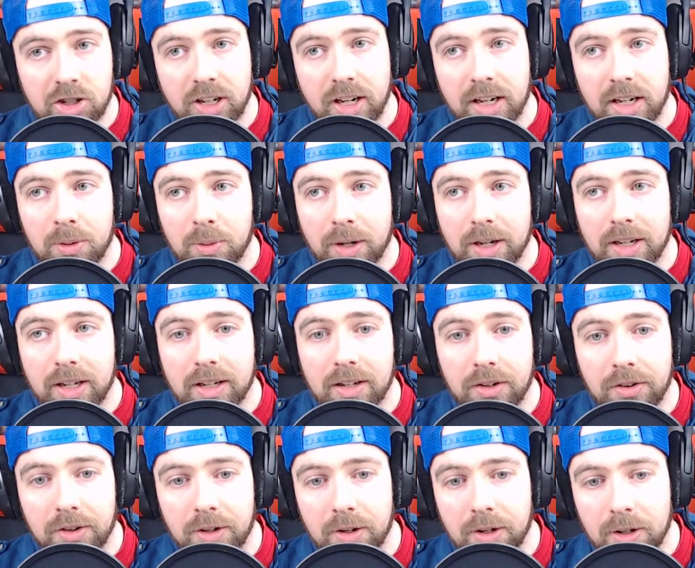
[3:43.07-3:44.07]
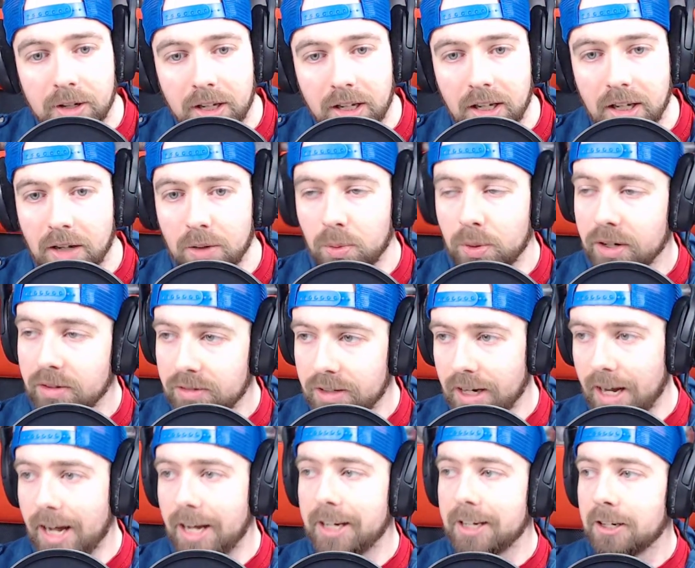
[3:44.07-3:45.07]
anyway, and he would have
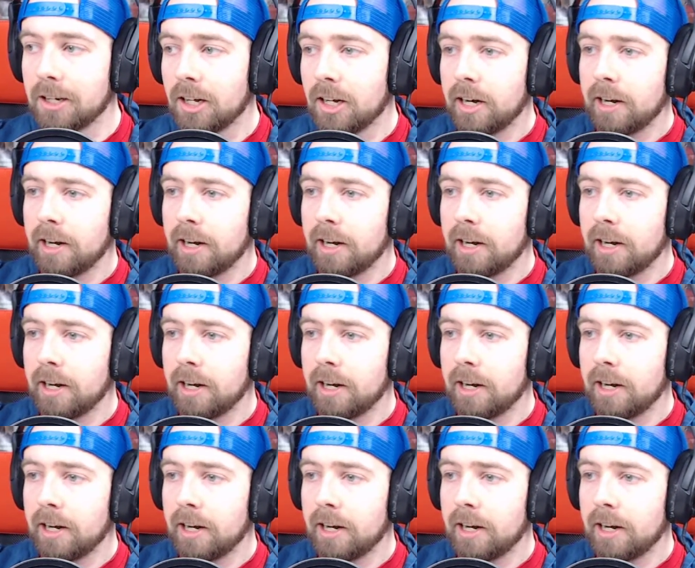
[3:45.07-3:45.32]
died.